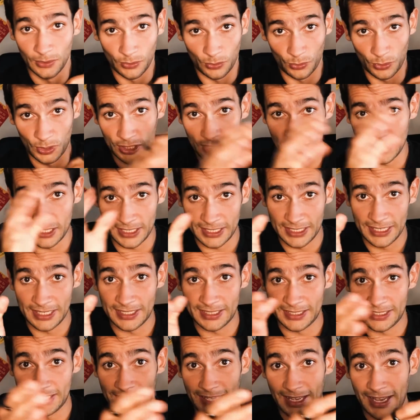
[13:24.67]
which is
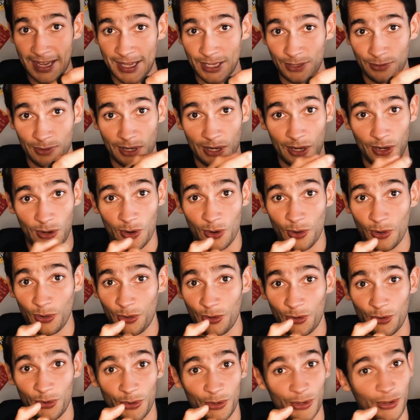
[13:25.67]
60 days where you go
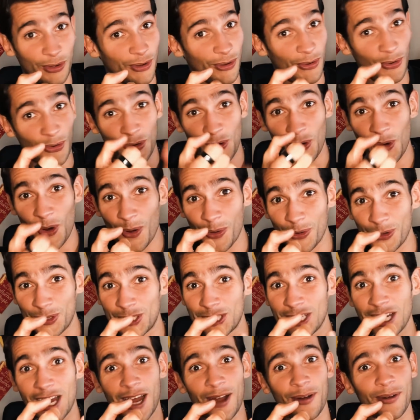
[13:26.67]
through, cold
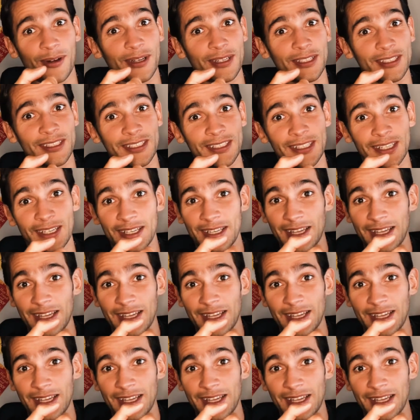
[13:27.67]
showers,